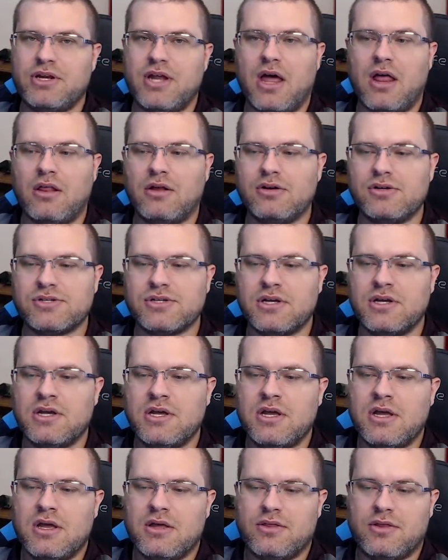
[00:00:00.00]

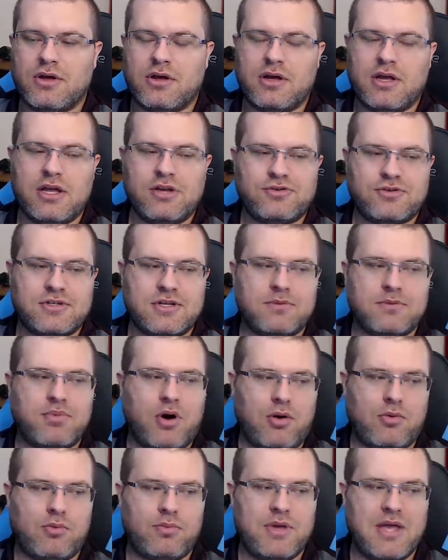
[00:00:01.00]
The interesting
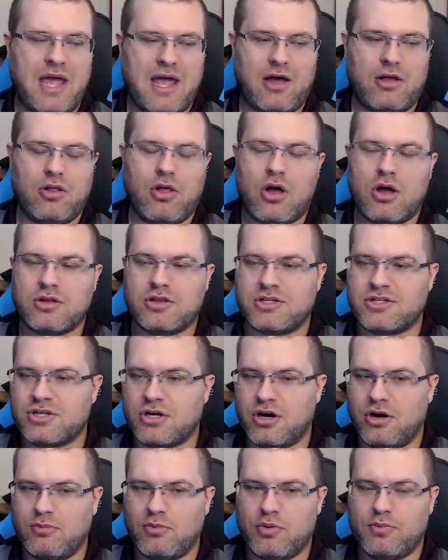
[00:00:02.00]
part will be how long the
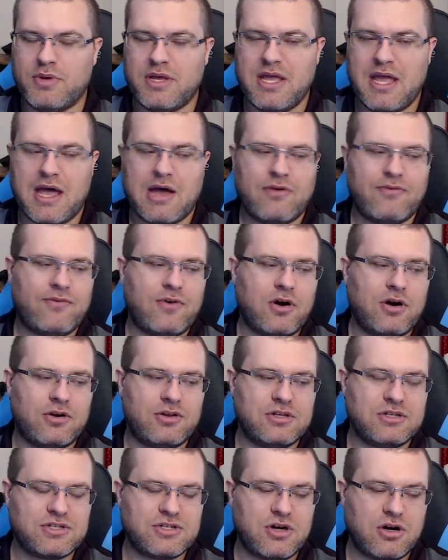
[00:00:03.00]
term will be, how far
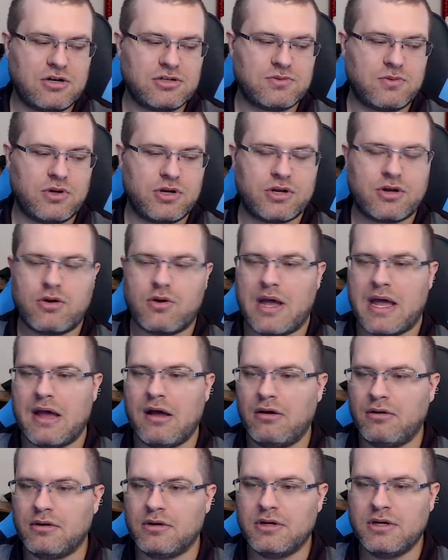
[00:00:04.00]
the Stars want to go
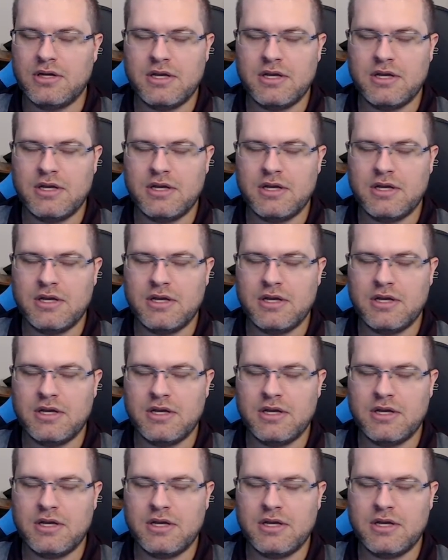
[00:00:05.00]
out.